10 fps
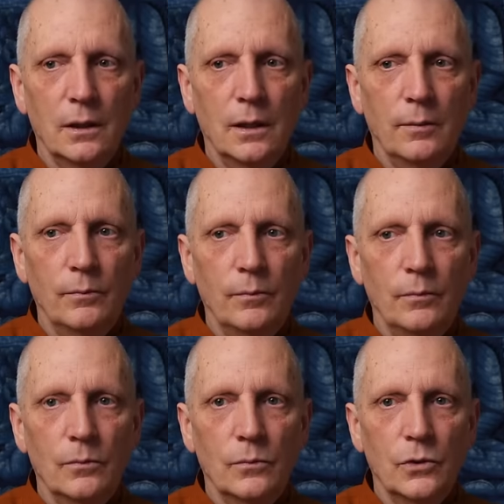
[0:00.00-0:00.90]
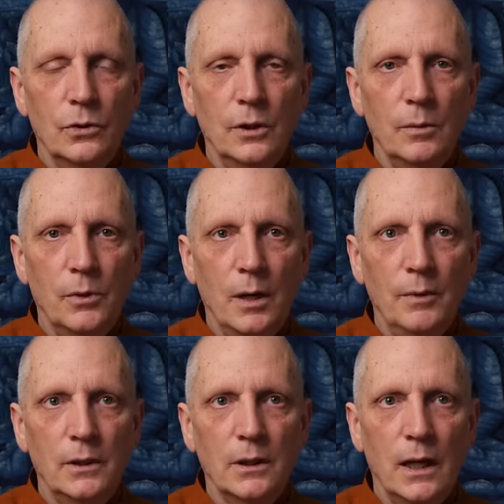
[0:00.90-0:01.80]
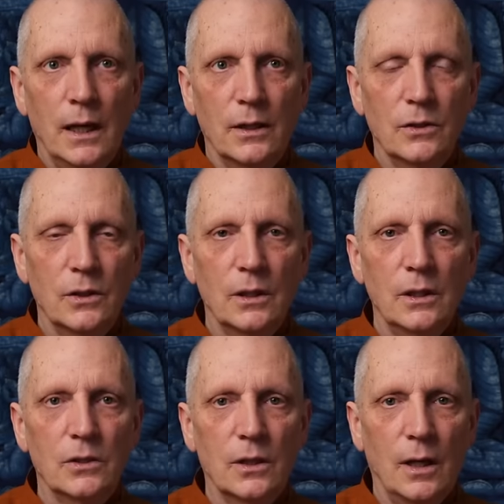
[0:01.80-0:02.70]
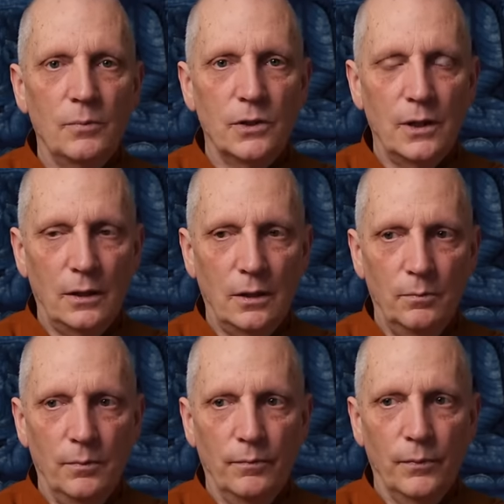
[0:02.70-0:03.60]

Um, certainly the Brahmin caste, he has upset them.